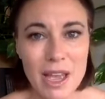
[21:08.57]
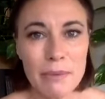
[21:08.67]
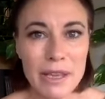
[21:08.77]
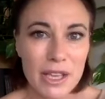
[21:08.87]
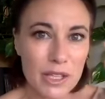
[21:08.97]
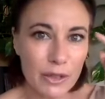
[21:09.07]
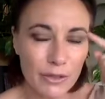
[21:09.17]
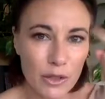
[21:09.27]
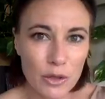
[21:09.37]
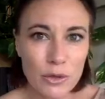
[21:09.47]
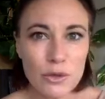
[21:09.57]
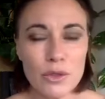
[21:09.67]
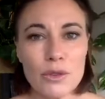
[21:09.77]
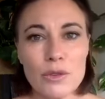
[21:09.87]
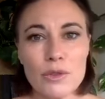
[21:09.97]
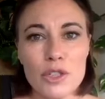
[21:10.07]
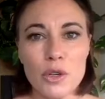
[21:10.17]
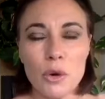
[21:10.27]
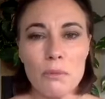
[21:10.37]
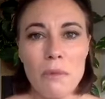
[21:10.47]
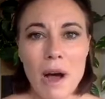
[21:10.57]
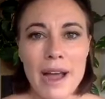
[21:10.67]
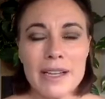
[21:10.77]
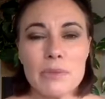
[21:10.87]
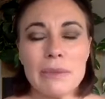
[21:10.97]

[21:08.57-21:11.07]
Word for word: Because if you use your mind,